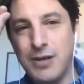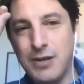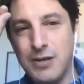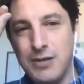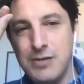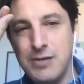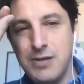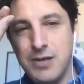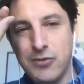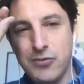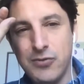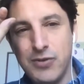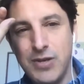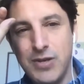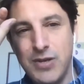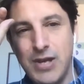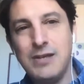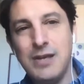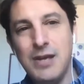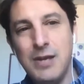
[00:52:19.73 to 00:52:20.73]

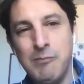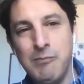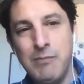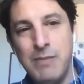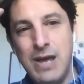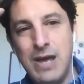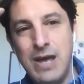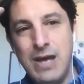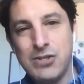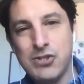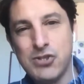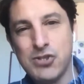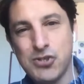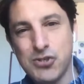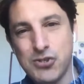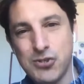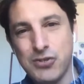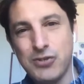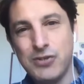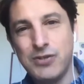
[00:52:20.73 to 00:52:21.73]
create a match
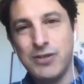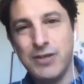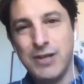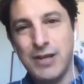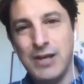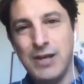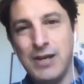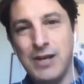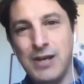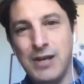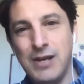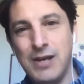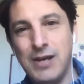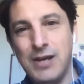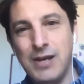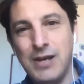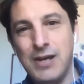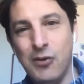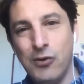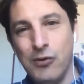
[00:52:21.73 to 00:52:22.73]
uh,
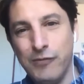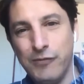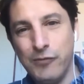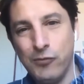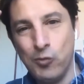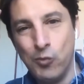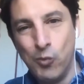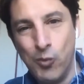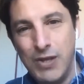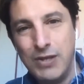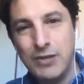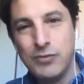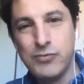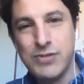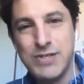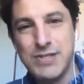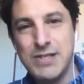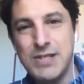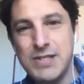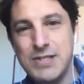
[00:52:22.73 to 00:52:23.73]
of will
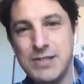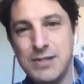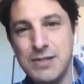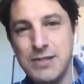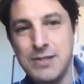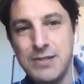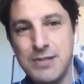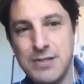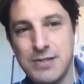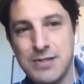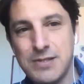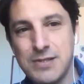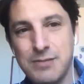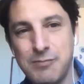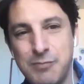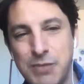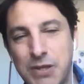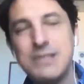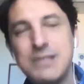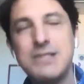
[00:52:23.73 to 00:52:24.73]
resistance
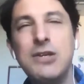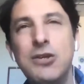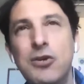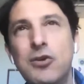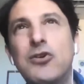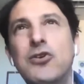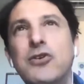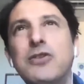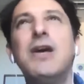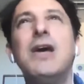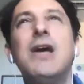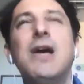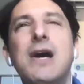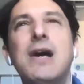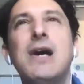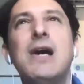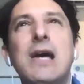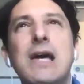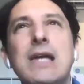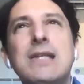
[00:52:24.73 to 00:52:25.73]
because you could
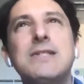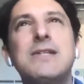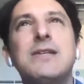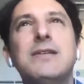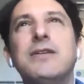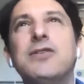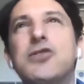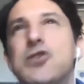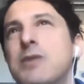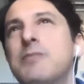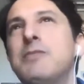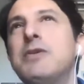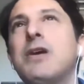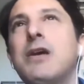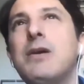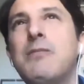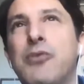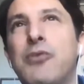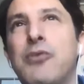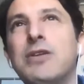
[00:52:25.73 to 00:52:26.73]
it's a legitimate
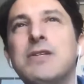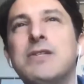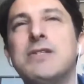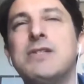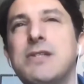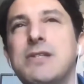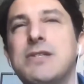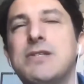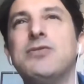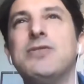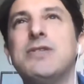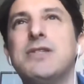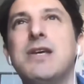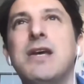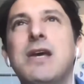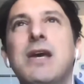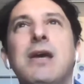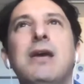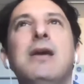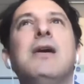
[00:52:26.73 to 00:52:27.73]
hypothesis to
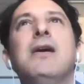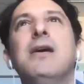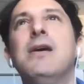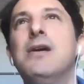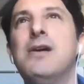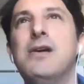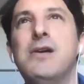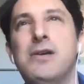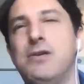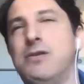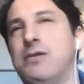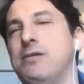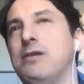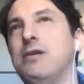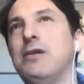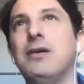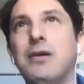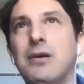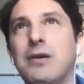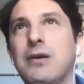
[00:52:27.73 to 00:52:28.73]
say
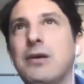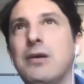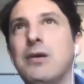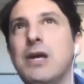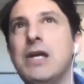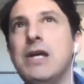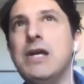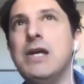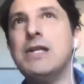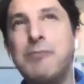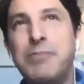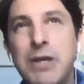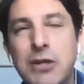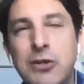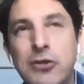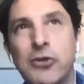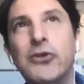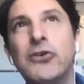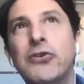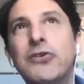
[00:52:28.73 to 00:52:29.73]
it's
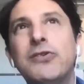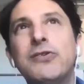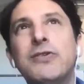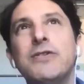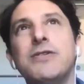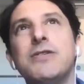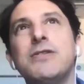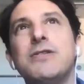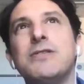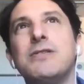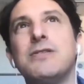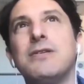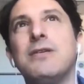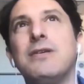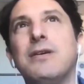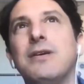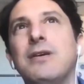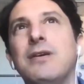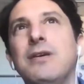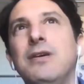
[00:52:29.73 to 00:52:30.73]
because
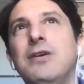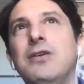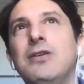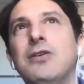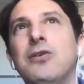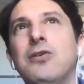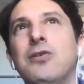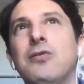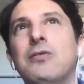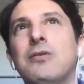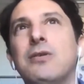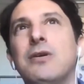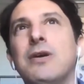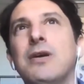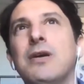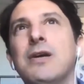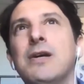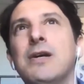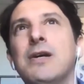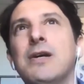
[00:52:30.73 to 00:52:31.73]
you know
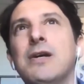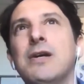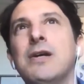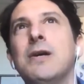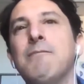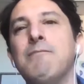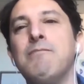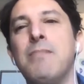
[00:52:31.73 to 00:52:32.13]
um,